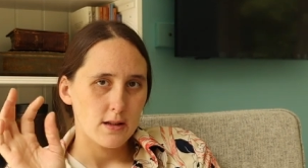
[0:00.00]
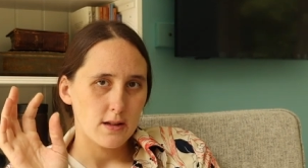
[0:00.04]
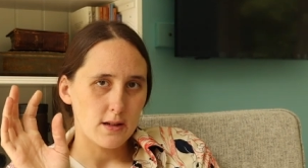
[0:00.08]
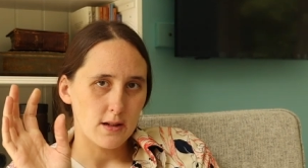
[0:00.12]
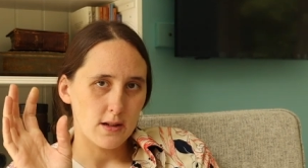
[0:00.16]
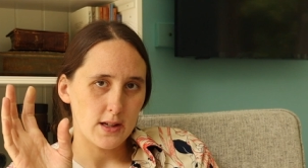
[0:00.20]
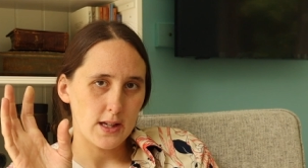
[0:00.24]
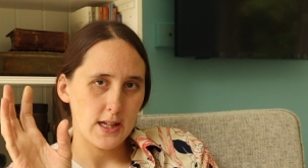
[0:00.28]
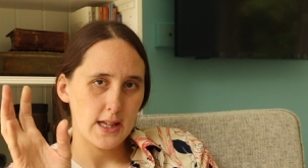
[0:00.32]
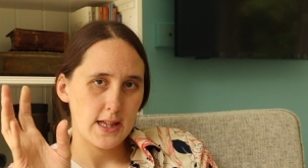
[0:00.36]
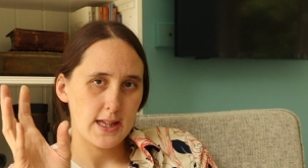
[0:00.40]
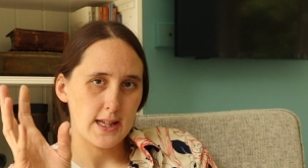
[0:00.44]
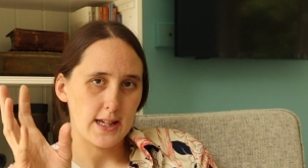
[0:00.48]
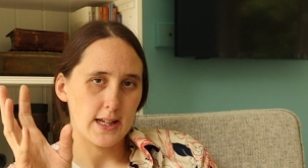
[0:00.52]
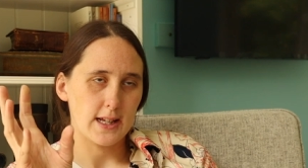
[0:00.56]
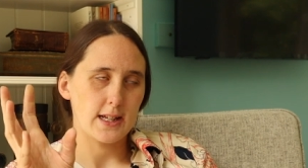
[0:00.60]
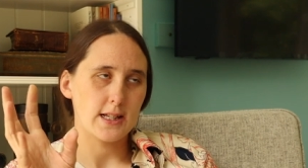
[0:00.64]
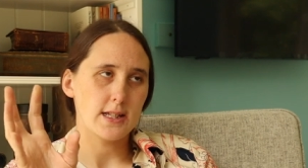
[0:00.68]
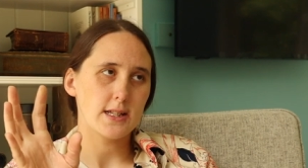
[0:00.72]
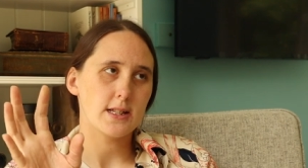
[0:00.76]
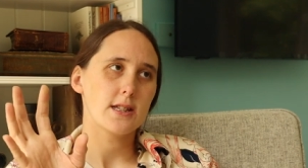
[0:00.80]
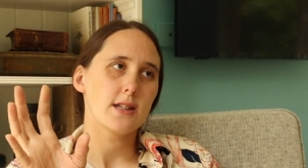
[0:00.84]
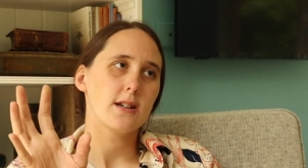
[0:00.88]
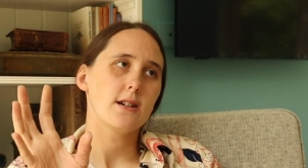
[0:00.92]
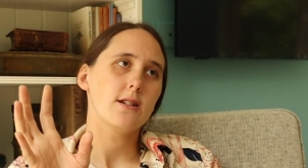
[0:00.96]
The only thing
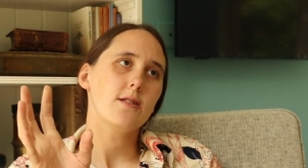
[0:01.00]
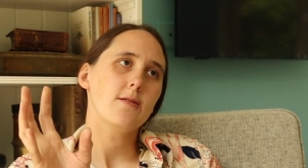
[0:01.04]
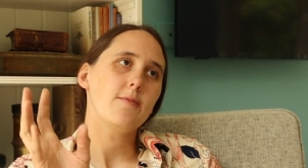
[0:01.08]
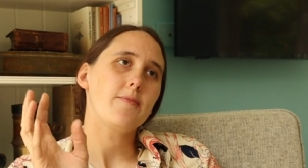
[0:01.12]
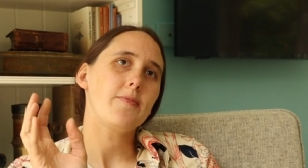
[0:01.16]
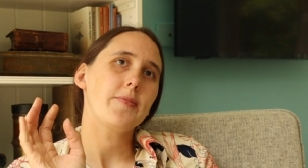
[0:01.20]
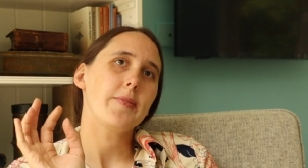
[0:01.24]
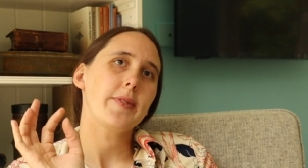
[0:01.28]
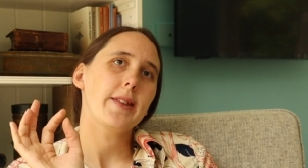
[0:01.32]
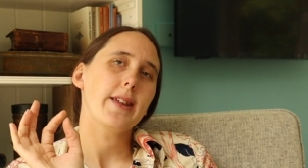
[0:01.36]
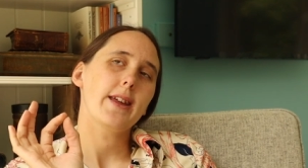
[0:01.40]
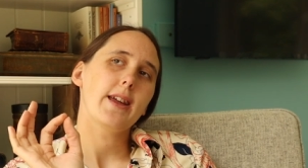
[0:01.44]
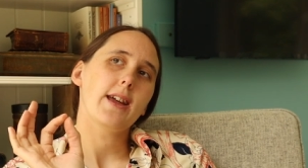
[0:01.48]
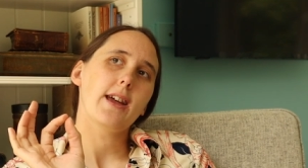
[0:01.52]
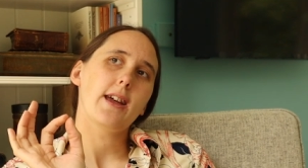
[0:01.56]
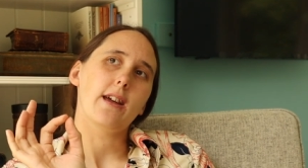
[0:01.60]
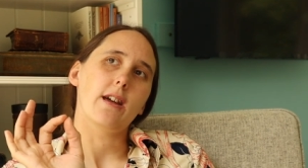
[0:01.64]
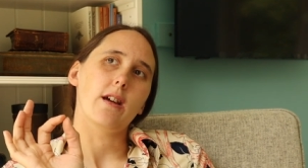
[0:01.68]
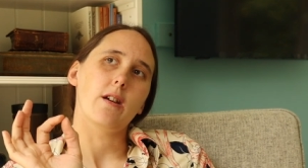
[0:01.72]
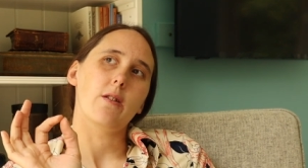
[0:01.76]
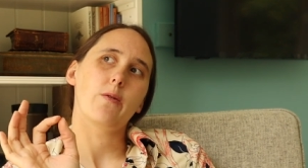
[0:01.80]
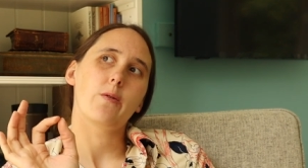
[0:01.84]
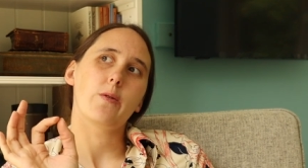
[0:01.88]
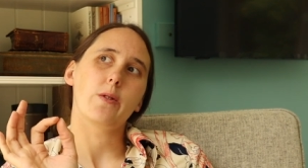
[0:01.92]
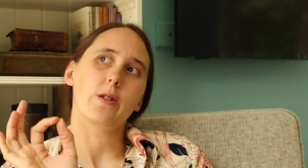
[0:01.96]
is though,
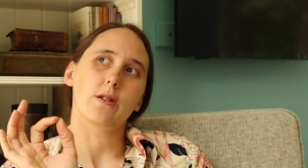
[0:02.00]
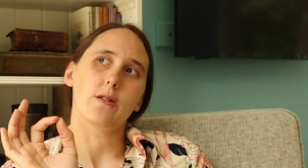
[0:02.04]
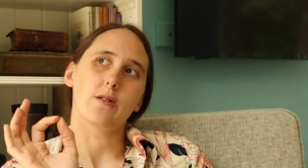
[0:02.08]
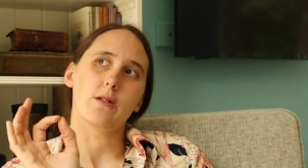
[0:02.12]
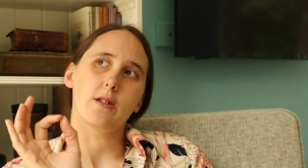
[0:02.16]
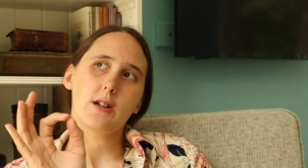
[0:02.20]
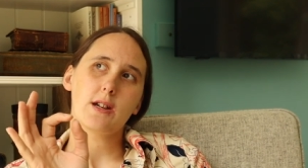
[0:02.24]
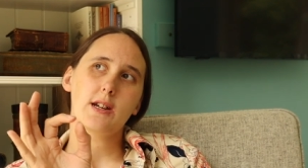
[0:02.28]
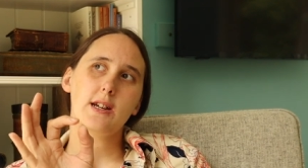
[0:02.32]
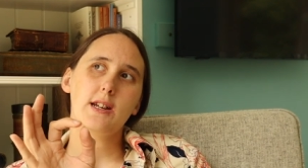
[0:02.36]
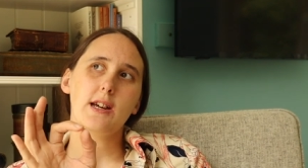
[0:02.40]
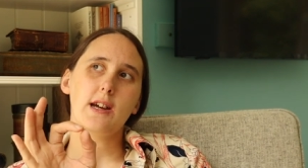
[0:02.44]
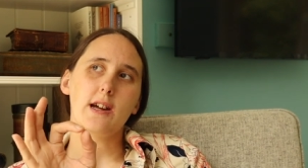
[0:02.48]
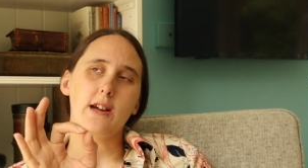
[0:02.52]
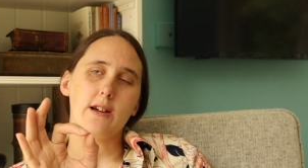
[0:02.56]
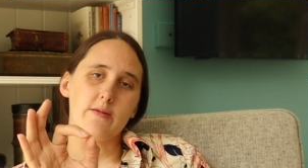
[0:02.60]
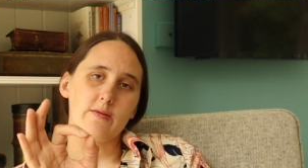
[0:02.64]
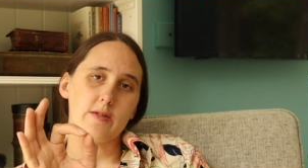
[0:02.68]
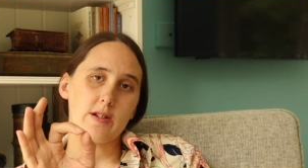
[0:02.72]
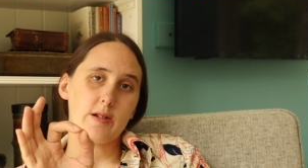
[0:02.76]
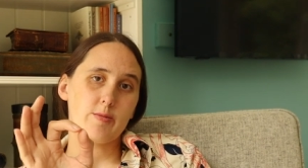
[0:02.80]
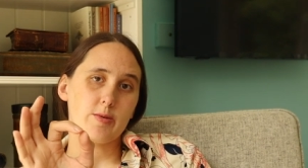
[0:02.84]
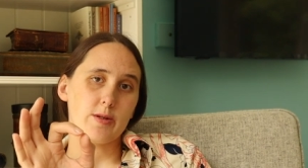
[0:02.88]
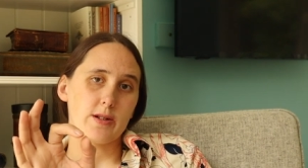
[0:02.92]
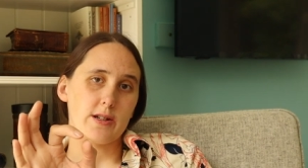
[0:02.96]
if you're looking at a
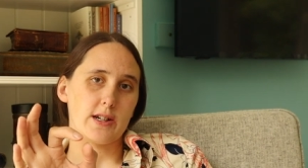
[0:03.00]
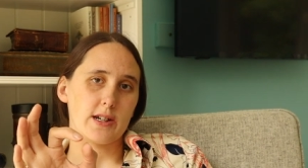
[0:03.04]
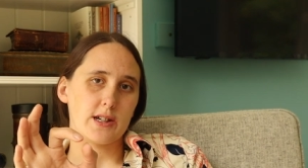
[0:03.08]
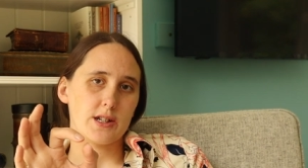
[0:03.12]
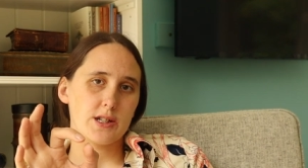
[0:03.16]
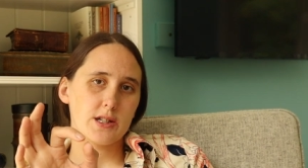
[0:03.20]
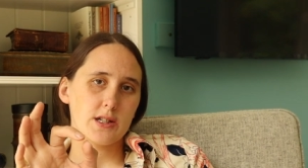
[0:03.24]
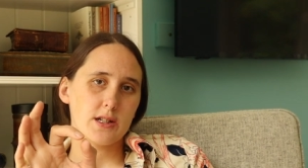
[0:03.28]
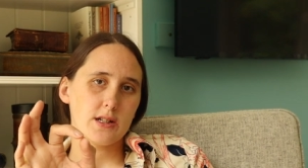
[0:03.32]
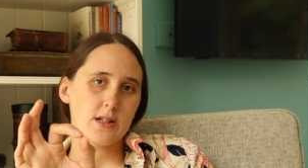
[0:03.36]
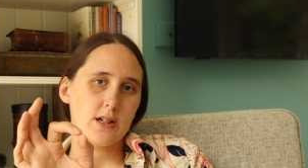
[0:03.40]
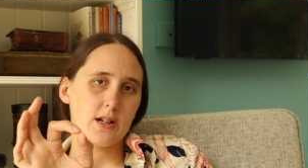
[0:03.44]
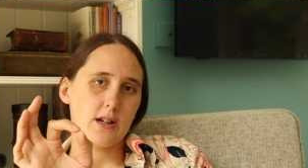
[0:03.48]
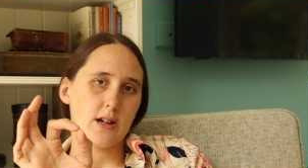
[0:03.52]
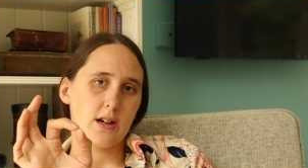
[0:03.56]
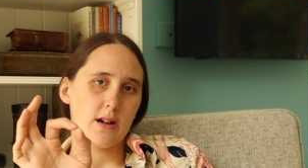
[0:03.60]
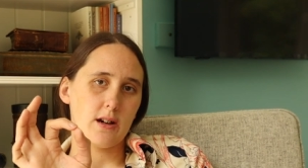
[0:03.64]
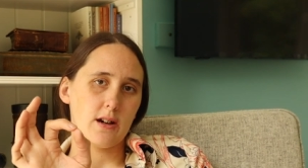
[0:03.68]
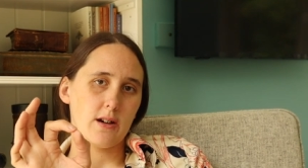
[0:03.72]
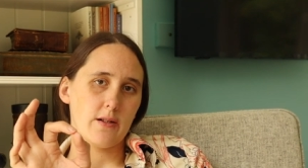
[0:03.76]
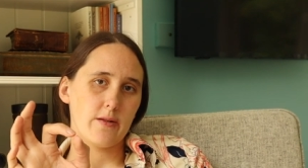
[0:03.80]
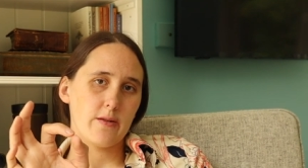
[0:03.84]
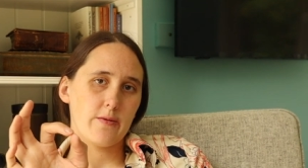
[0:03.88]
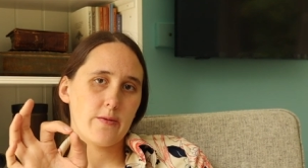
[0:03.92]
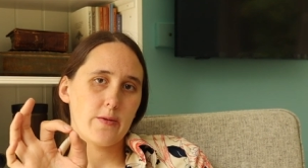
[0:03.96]
reproduction
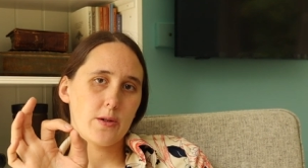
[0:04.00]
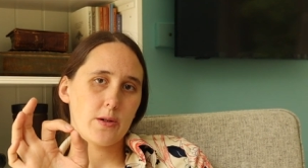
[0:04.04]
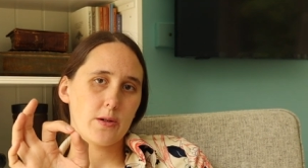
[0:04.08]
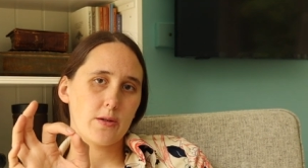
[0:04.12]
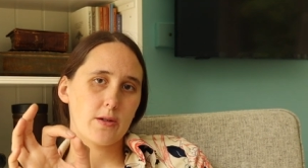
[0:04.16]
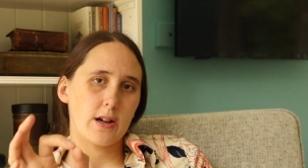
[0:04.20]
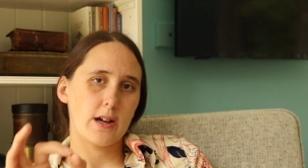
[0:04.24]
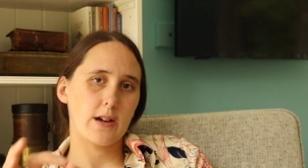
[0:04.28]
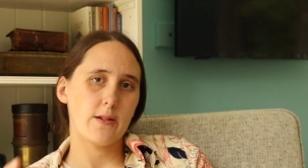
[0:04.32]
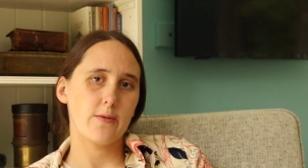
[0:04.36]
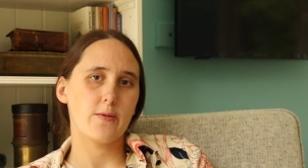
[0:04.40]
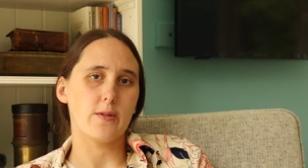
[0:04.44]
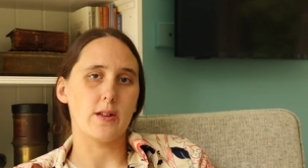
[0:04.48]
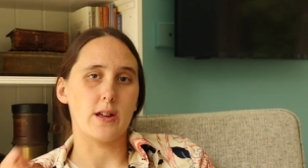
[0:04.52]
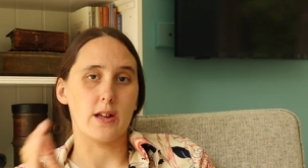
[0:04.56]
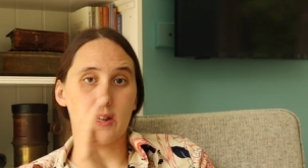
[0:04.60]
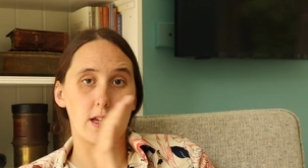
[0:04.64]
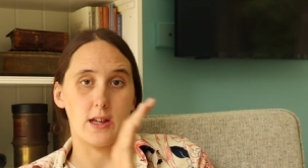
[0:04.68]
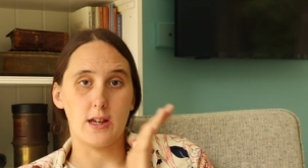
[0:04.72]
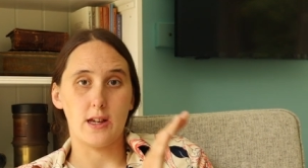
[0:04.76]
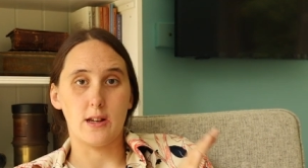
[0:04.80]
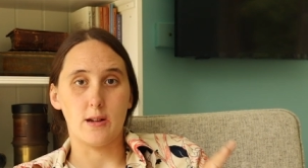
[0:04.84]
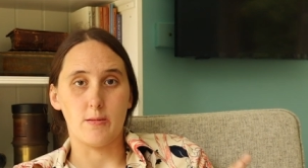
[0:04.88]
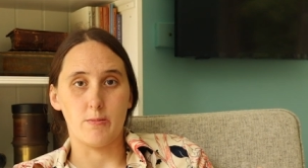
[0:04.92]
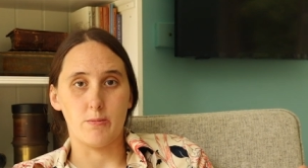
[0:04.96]
of a photograph,
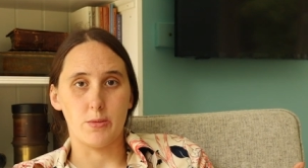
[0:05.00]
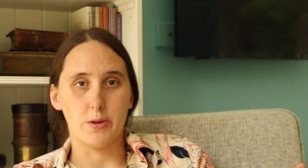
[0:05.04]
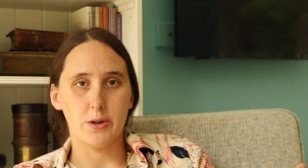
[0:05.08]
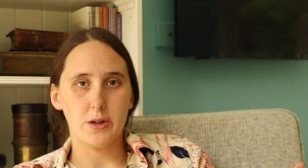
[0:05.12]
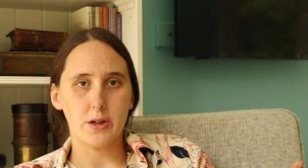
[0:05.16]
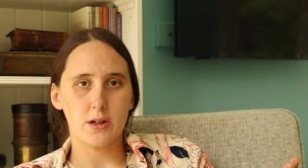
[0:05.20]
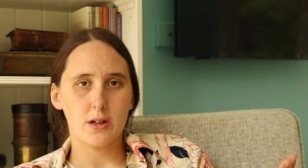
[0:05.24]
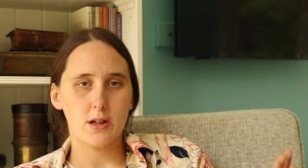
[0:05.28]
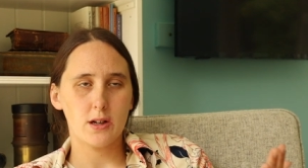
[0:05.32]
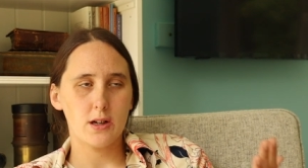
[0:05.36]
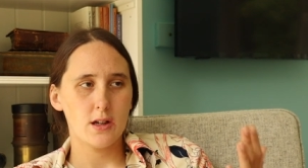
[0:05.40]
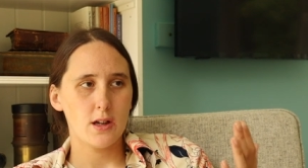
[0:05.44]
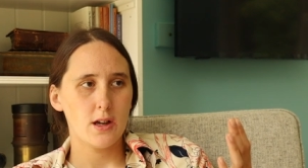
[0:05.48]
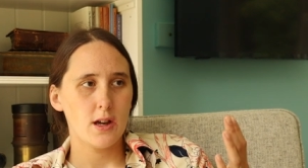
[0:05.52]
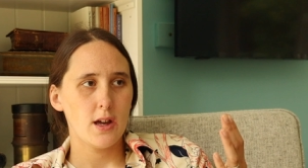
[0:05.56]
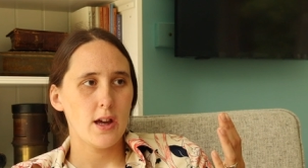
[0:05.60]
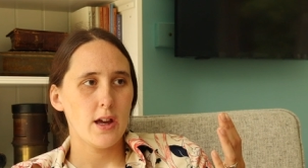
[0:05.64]
like in a book,